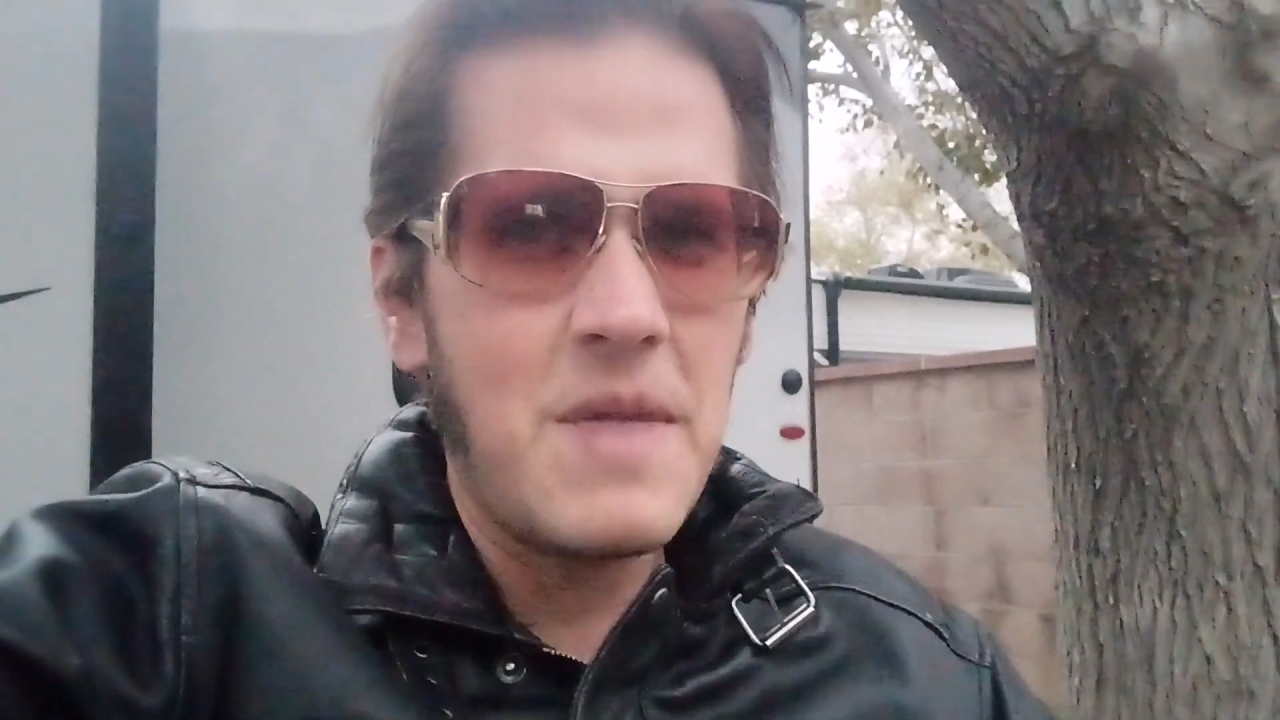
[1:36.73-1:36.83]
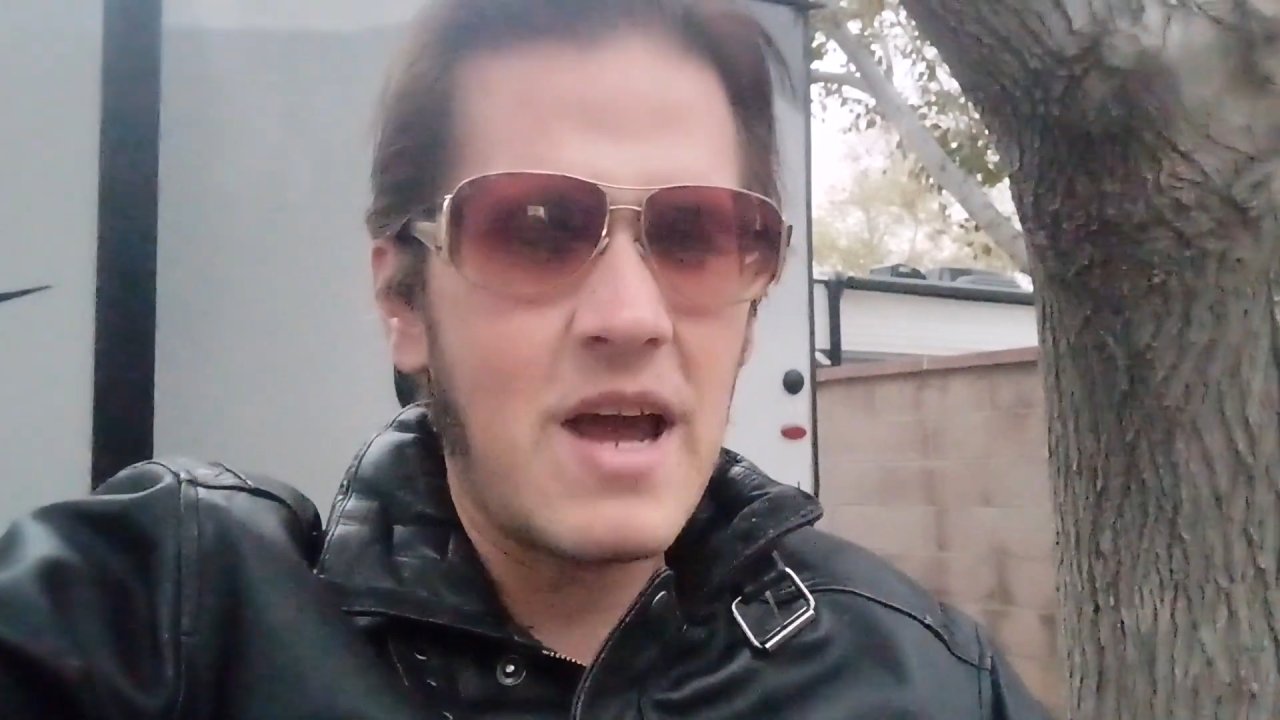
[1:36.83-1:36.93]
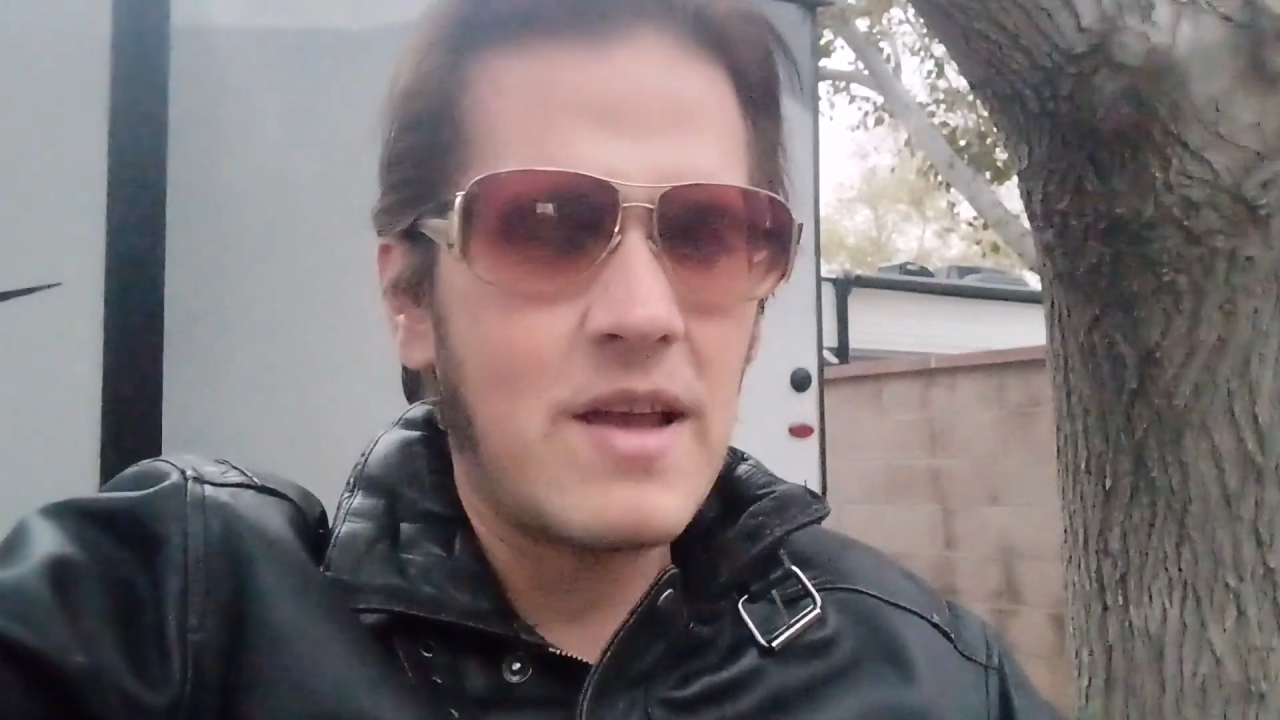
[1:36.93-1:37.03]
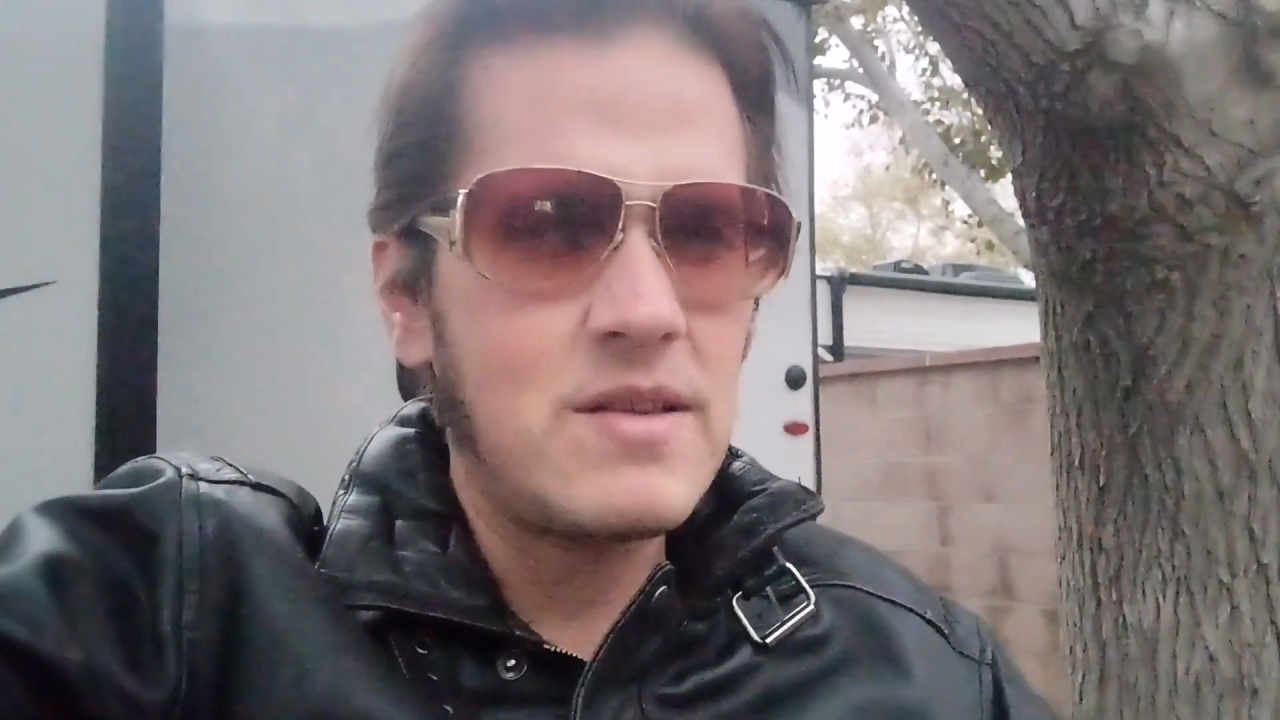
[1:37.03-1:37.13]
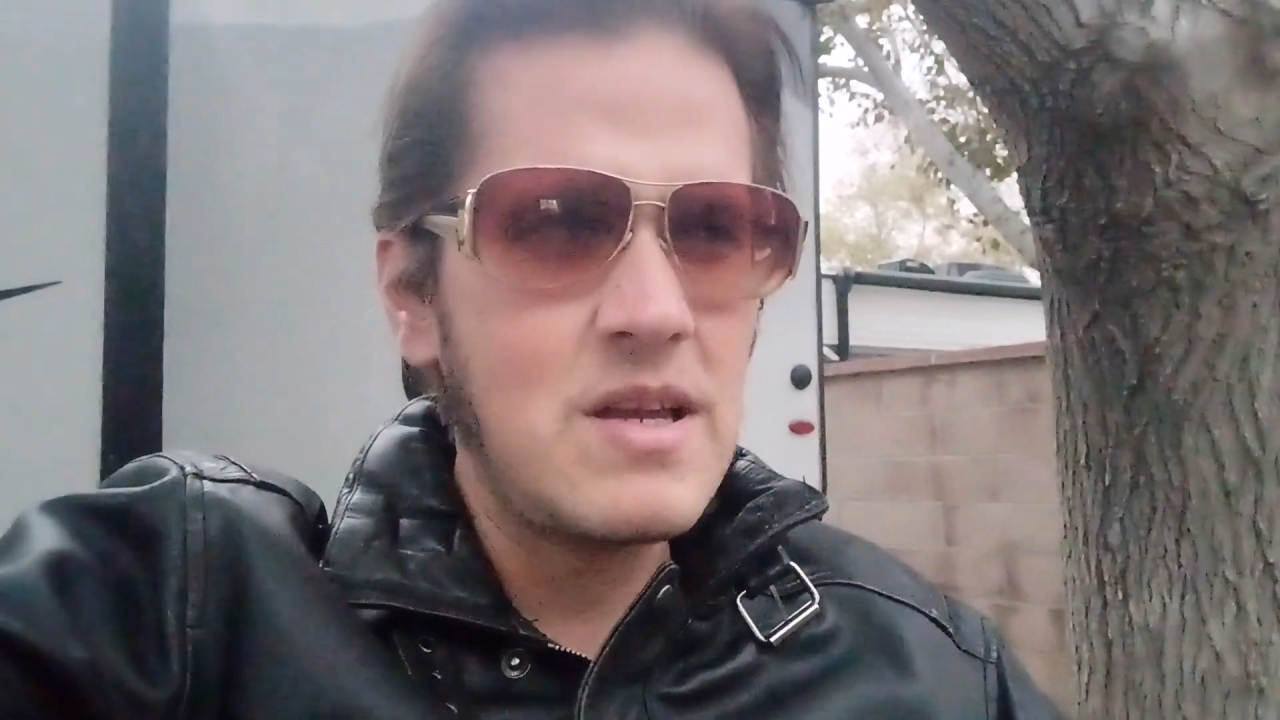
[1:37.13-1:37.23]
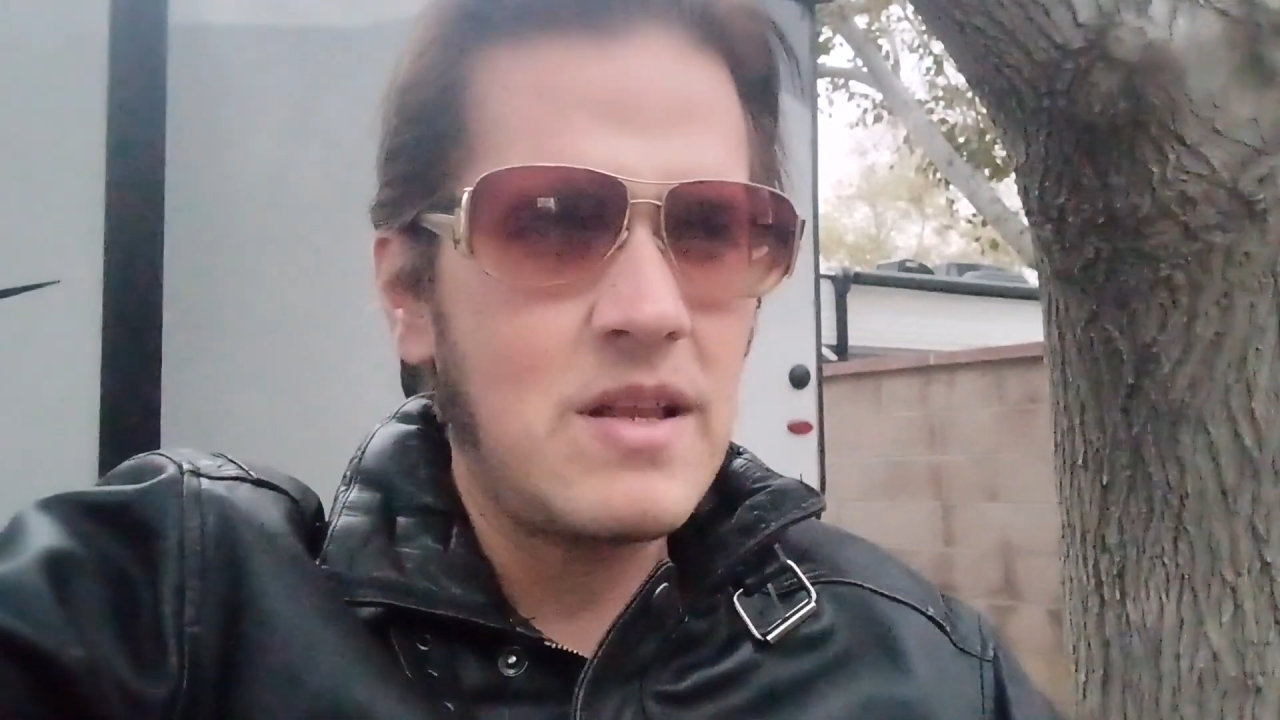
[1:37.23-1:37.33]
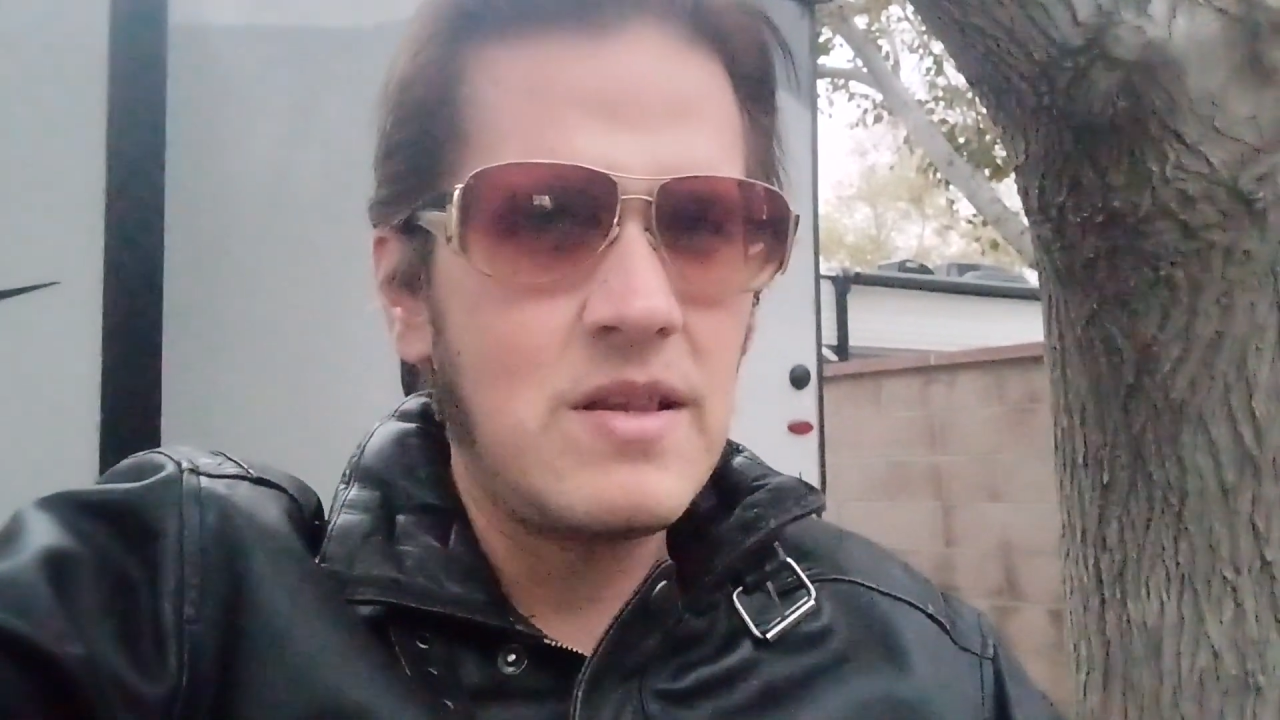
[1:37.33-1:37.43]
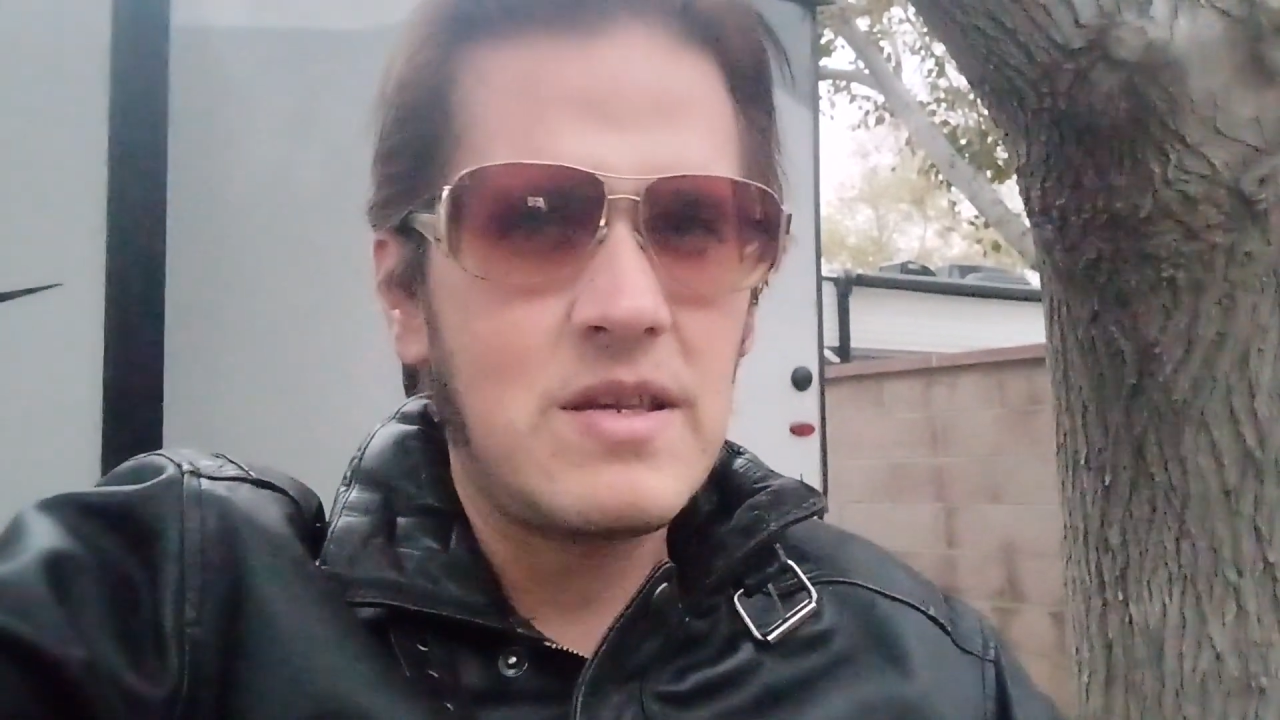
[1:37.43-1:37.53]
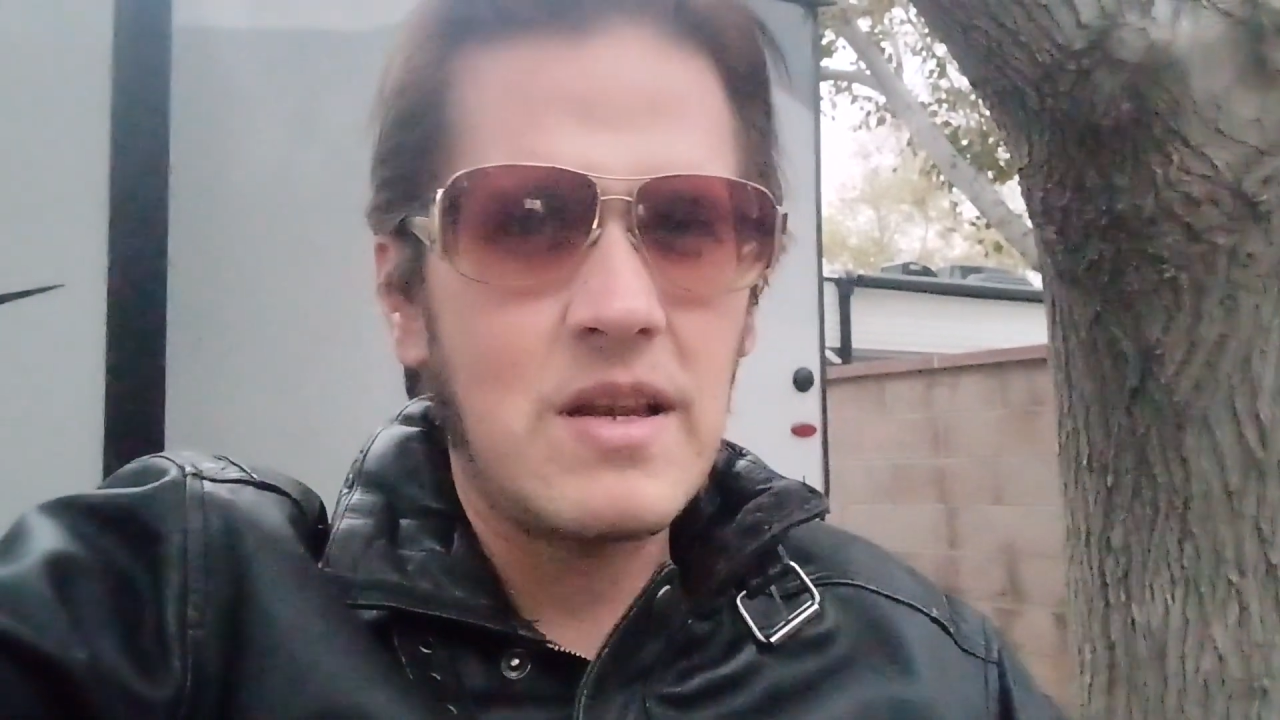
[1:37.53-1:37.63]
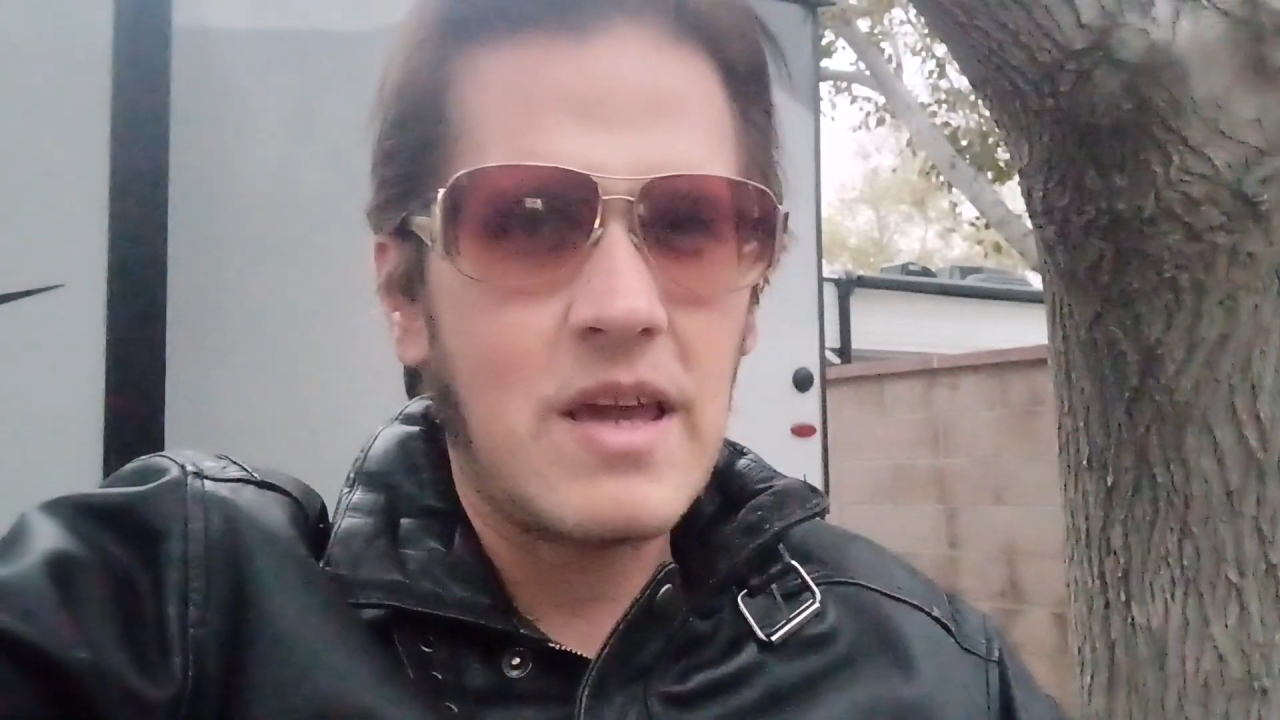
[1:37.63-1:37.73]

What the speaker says: magazines in